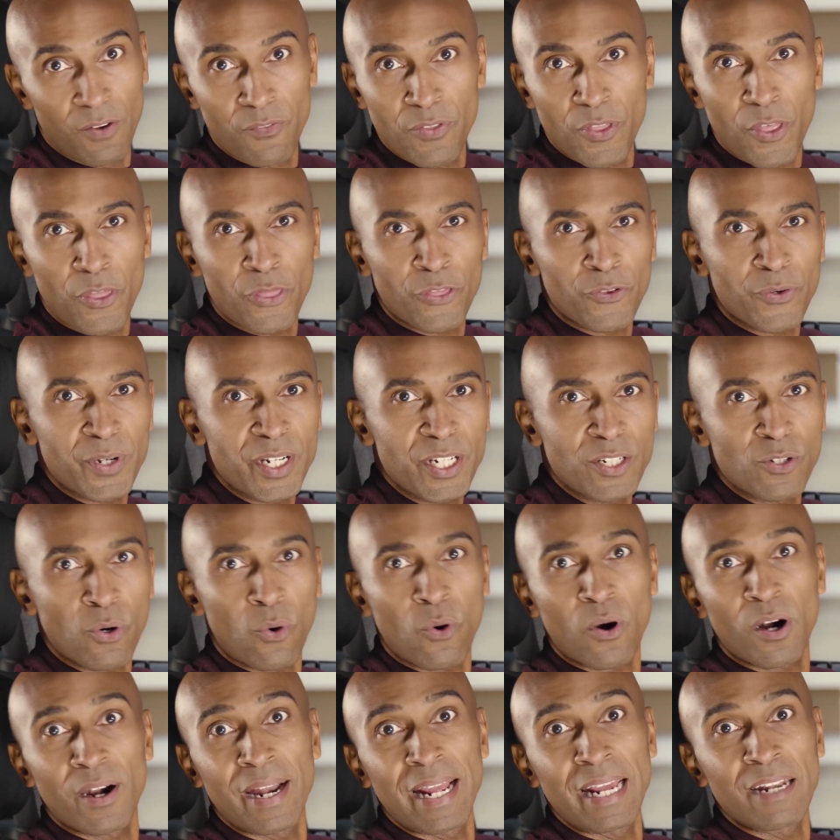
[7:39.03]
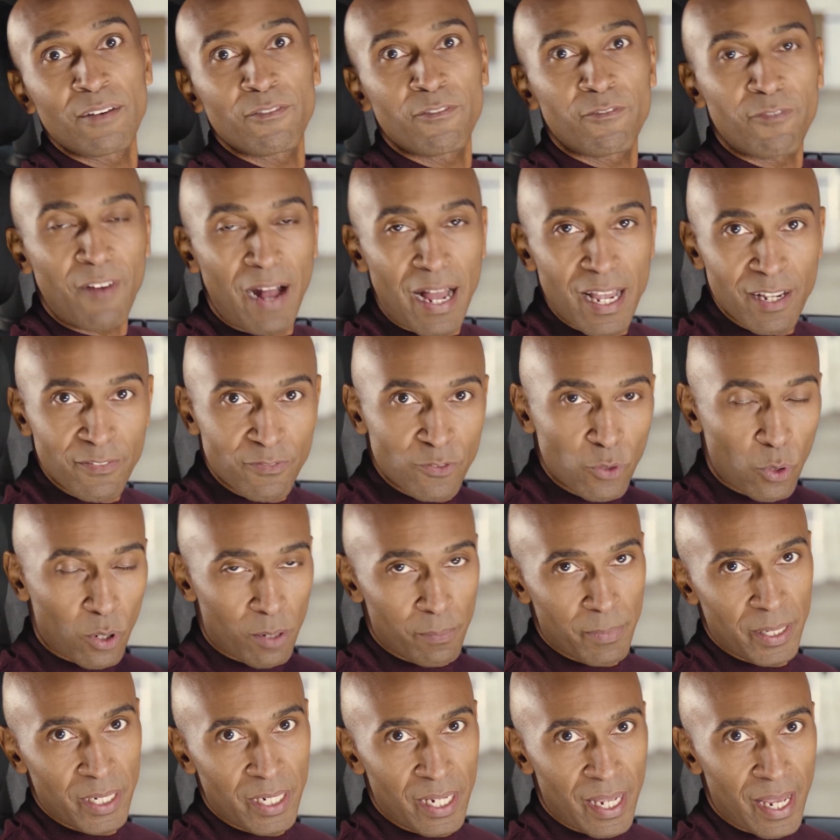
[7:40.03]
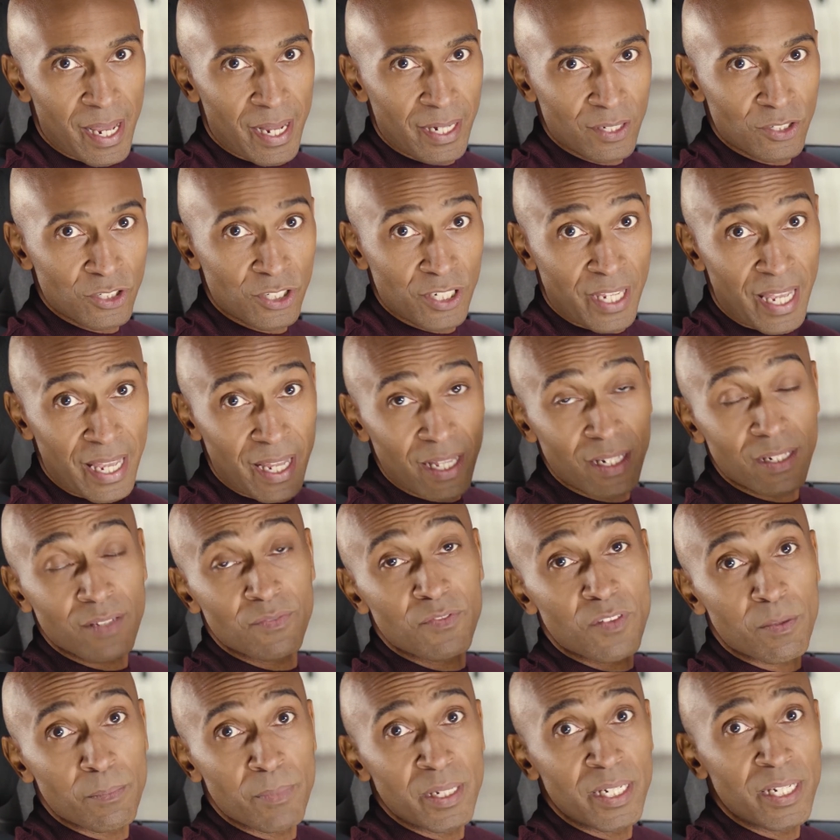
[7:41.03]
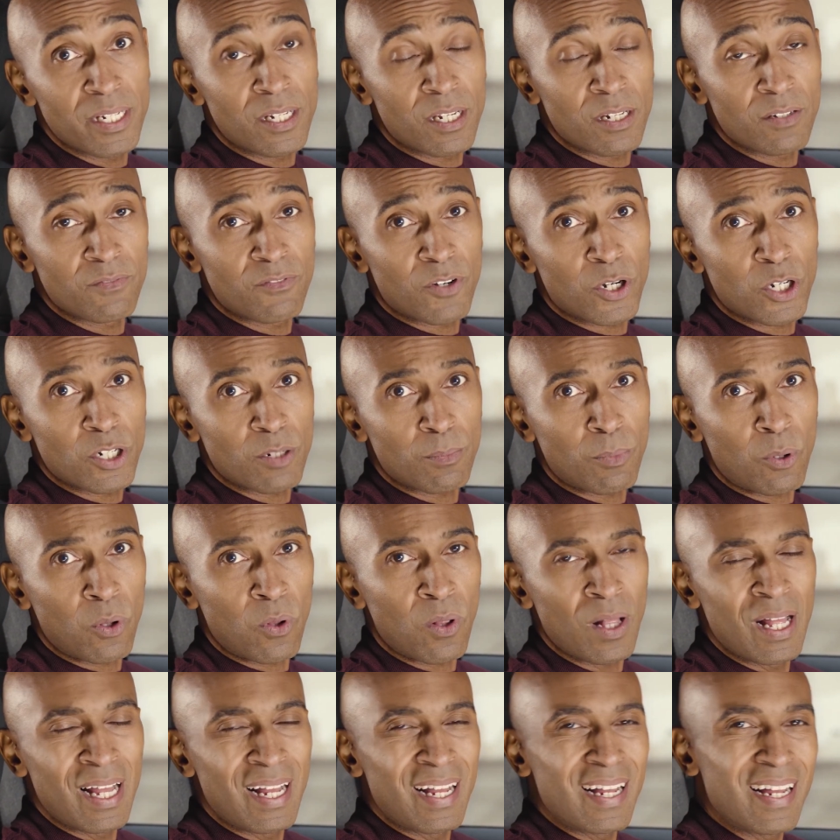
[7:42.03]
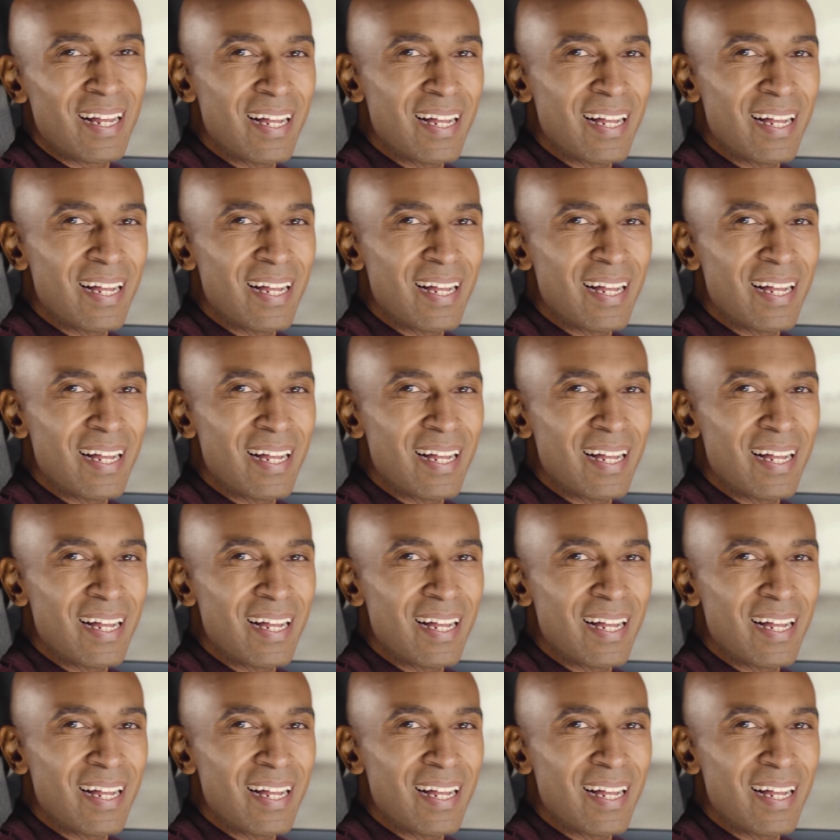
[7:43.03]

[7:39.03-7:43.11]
of the 3-door and 5-door Mini hatch and of the Mini Convertible